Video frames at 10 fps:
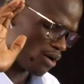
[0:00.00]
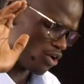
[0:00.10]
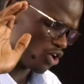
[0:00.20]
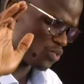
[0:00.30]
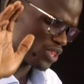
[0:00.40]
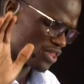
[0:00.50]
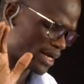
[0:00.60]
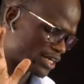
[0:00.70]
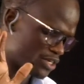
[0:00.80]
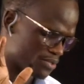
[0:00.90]
Lord, we
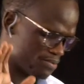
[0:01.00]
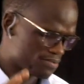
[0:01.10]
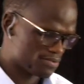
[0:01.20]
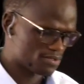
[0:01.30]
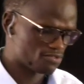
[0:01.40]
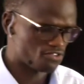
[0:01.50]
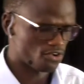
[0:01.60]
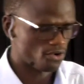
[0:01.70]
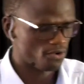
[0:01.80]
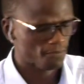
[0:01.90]
thank you
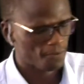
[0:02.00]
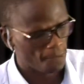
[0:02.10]
for